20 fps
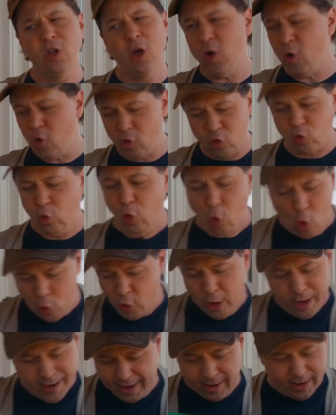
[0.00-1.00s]
no
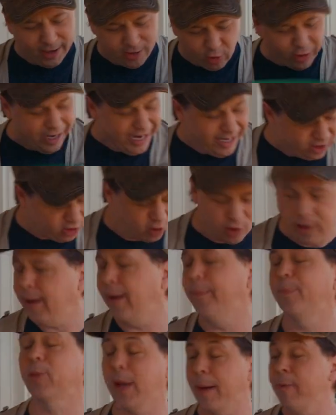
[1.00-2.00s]
ordinary green screen.
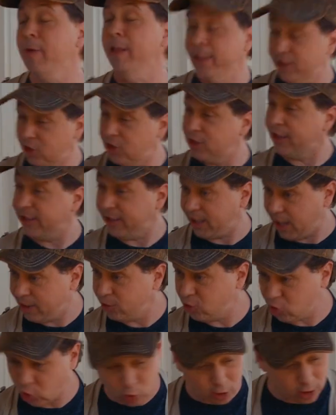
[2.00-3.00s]
I mean, this is a
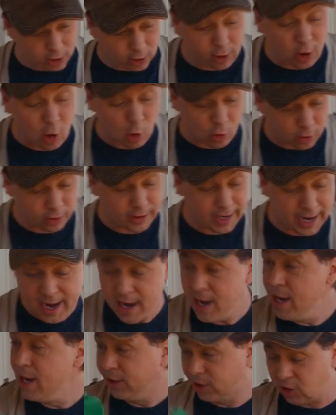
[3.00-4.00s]
dinosaur cloak, okay?
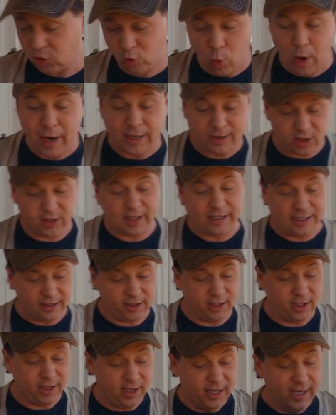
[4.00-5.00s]
Just watch
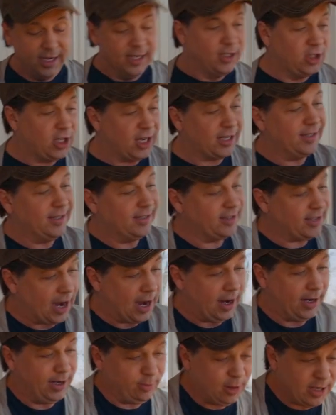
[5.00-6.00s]
this, huh? Check this
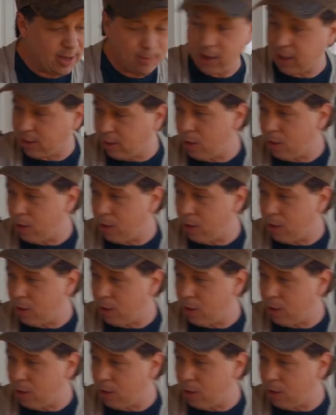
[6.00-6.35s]
out. I'm gonna get my